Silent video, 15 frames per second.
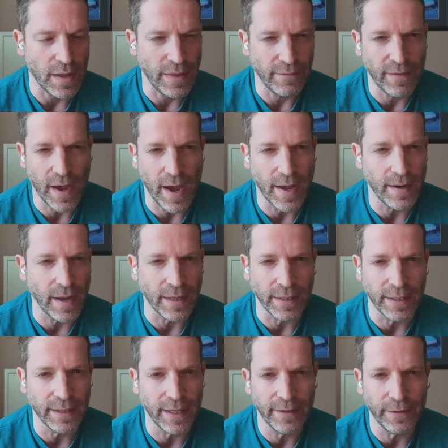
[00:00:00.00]
they've got a
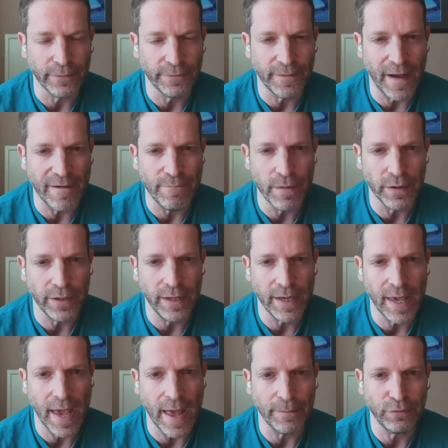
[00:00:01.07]
little under $5 million in
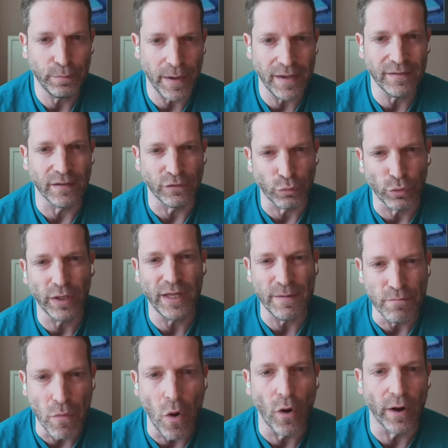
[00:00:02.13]
cap space. It's really
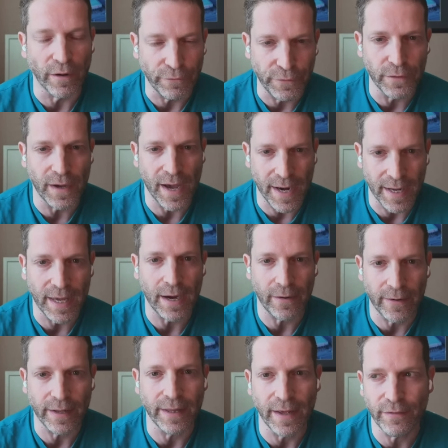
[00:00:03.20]
more if you kind of
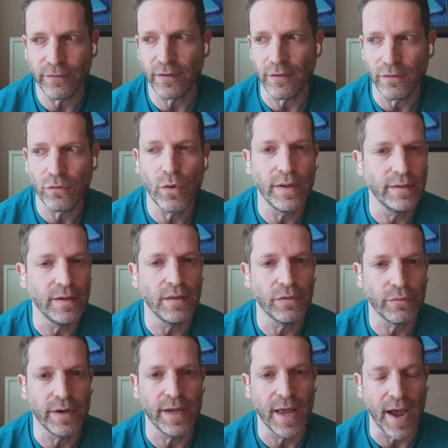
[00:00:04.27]
carry less than
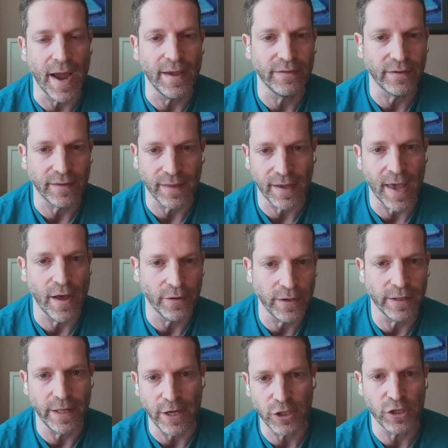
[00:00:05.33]
23 guys. Like the
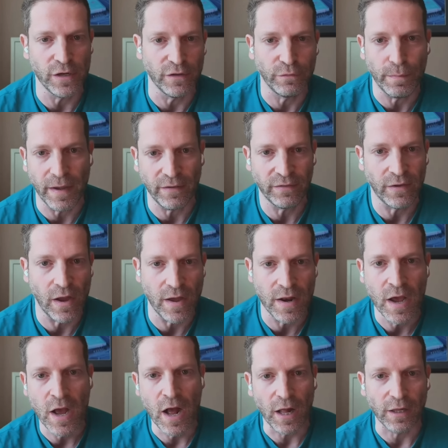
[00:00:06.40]
calculation is based on
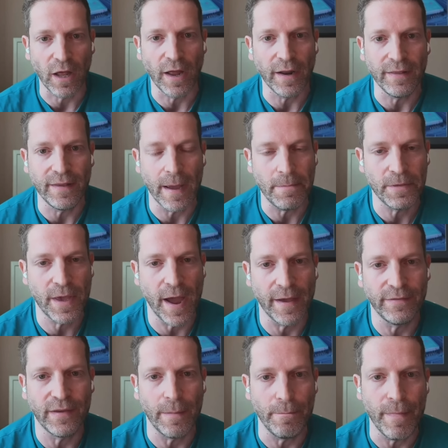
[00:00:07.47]
a lot of depth
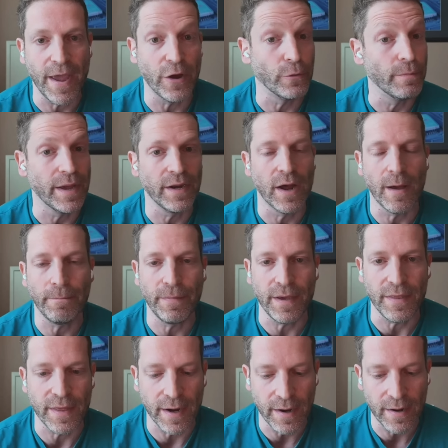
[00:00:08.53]
guys that may or may not
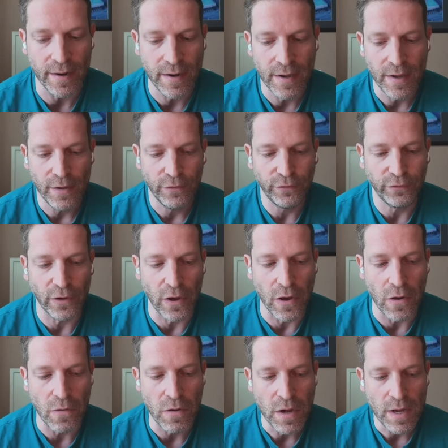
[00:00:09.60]
be there.
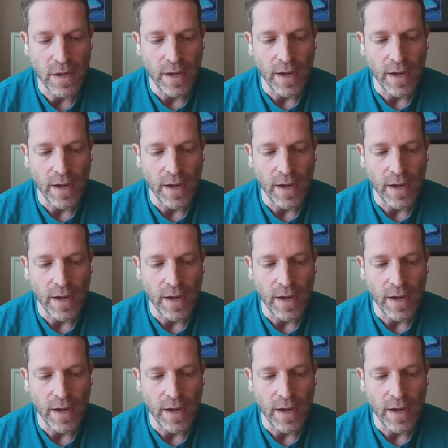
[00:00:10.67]
So